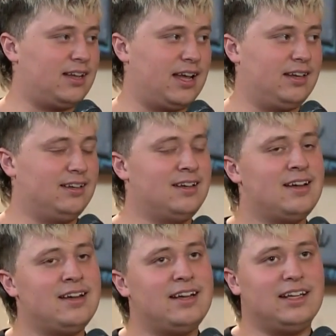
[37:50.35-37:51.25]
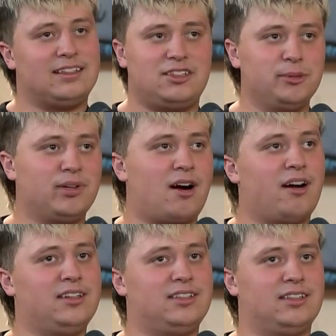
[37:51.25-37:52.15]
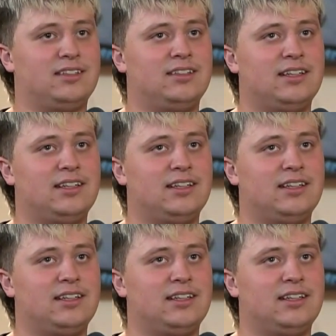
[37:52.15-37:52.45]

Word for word: And it's super hard to